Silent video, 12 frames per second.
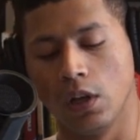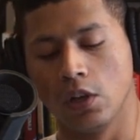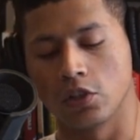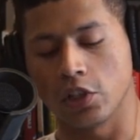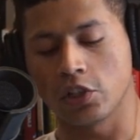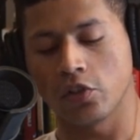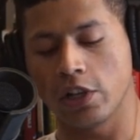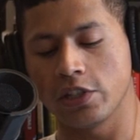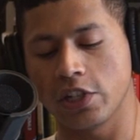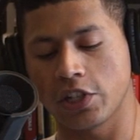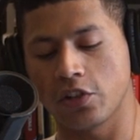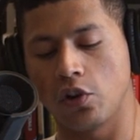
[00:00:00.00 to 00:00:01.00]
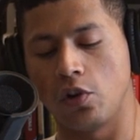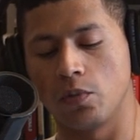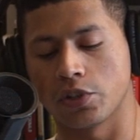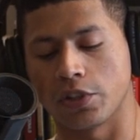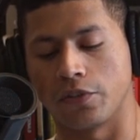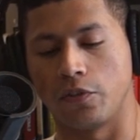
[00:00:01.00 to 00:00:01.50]
So let's transition over
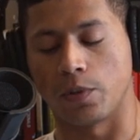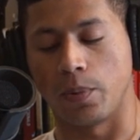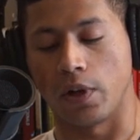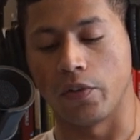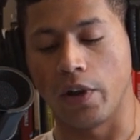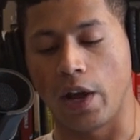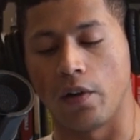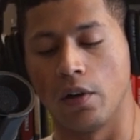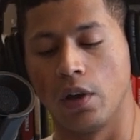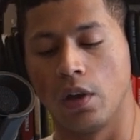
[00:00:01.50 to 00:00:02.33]
to football now.